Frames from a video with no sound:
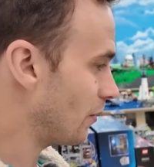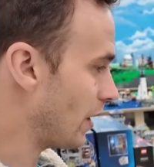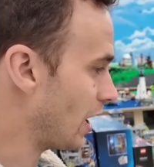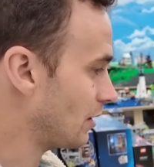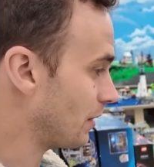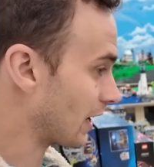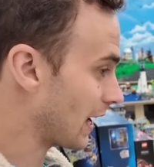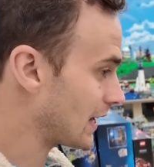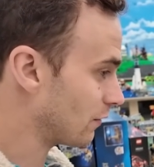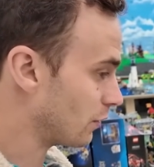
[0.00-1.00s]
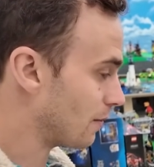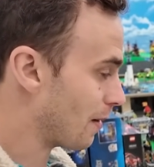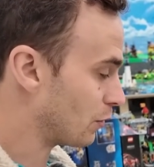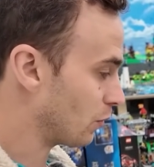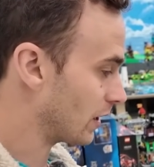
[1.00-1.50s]
Random, I can't even
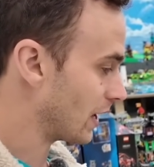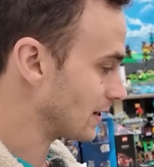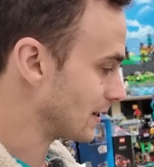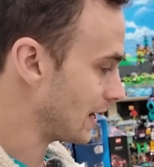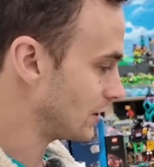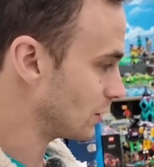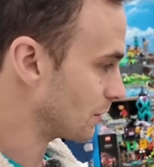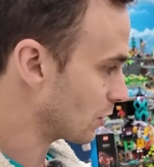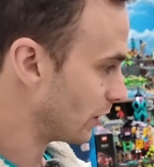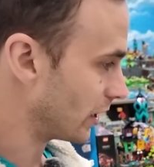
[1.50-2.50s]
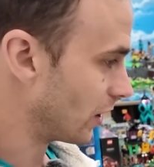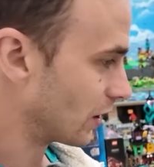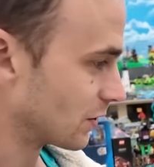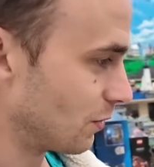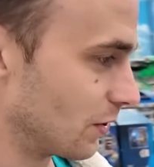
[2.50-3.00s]
remember what I said, to be quite
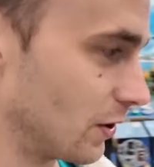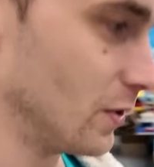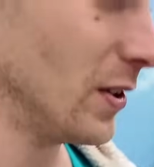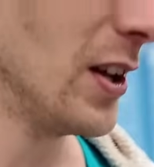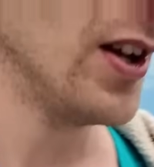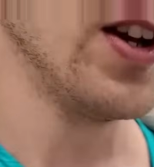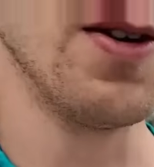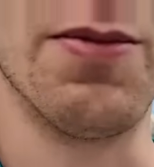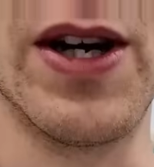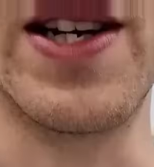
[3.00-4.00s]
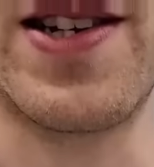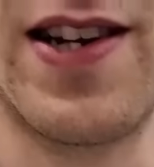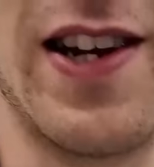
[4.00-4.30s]
honest with you, but